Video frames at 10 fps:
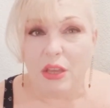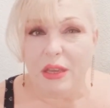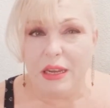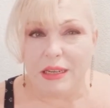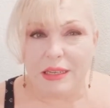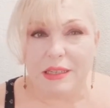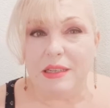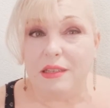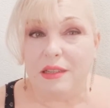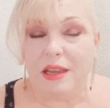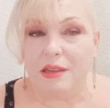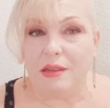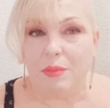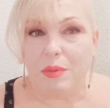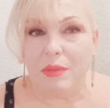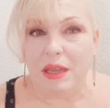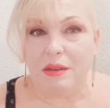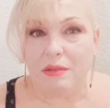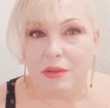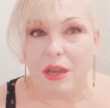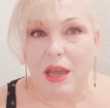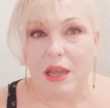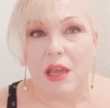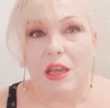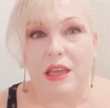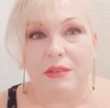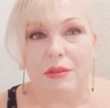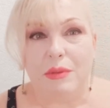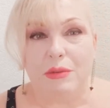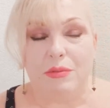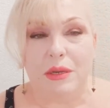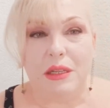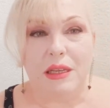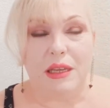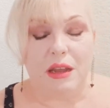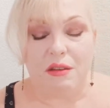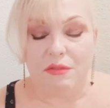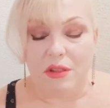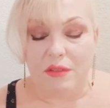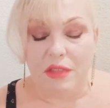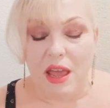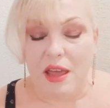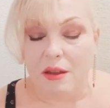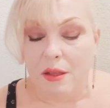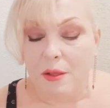You get addicted to that dopamine, okay? You have to be really careful with that.